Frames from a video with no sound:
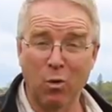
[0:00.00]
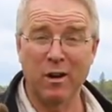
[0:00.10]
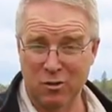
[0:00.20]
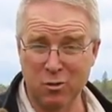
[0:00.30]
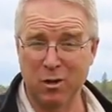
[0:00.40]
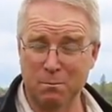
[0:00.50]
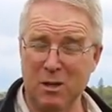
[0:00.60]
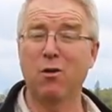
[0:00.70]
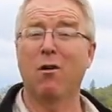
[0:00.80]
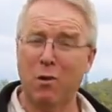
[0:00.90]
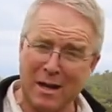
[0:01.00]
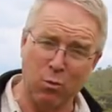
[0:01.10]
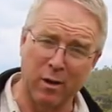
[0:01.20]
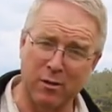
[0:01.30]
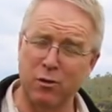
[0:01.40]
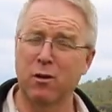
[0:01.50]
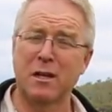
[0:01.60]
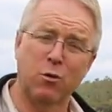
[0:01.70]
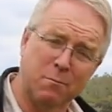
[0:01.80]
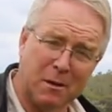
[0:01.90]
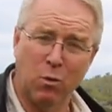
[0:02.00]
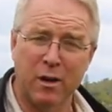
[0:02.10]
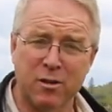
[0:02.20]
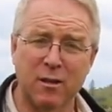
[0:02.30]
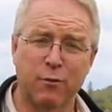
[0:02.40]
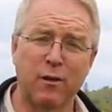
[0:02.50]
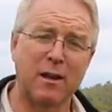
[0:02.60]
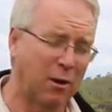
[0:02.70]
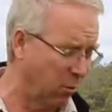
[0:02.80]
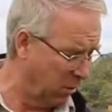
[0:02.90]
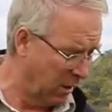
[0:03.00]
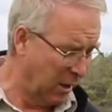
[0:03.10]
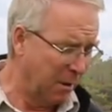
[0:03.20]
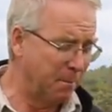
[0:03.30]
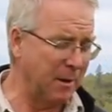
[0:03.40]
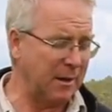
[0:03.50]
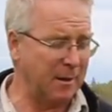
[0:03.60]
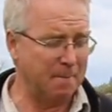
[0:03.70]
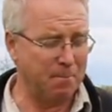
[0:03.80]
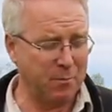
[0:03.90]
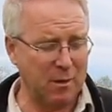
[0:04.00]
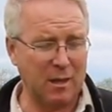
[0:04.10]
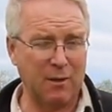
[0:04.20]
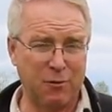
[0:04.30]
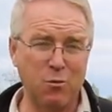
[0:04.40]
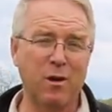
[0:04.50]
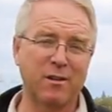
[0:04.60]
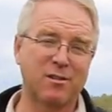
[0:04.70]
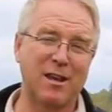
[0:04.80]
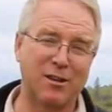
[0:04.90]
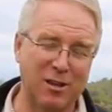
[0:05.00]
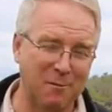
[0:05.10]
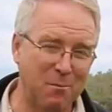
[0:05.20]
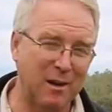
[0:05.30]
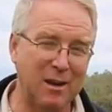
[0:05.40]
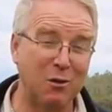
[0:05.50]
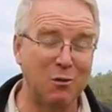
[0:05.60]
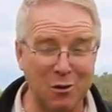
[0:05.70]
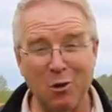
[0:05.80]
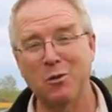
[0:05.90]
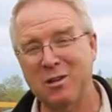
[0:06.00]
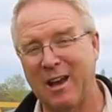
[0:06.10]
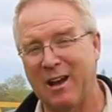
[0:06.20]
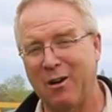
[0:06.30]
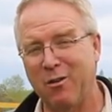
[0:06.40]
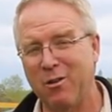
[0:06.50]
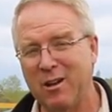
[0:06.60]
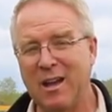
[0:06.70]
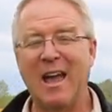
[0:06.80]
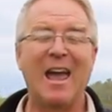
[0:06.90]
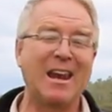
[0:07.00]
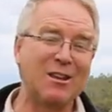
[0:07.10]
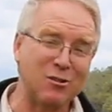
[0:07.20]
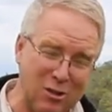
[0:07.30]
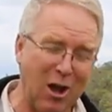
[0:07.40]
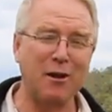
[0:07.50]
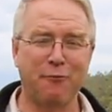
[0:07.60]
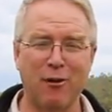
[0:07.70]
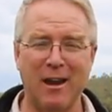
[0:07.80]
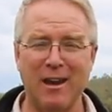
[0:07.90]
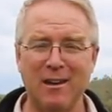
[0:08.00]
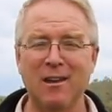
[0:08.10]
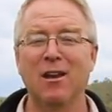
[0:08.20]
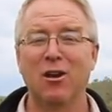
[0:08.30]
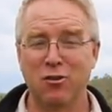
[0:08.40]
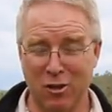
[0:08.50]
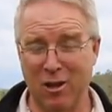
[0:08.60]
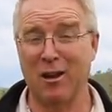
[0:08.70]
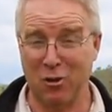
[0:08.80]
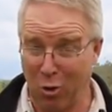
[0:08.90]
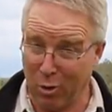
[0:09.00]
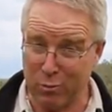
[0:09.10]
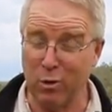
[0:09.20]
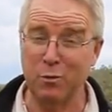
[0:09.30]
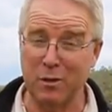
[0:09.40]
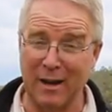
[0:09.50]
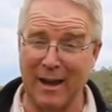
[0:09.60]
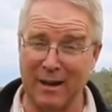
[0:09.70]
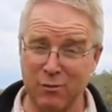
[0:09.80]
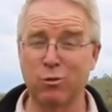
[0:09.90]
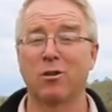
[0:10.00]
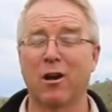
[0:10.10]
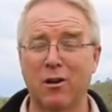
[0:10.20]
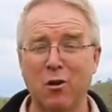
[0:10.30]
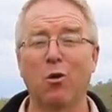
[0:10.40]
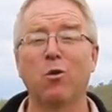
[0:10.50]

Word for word: to want to do it, and you already want to do it, or you wouldn't be watching this video. But if you want to see somebody who knows how and is not afraid to cut cordwood with an axe, we're talking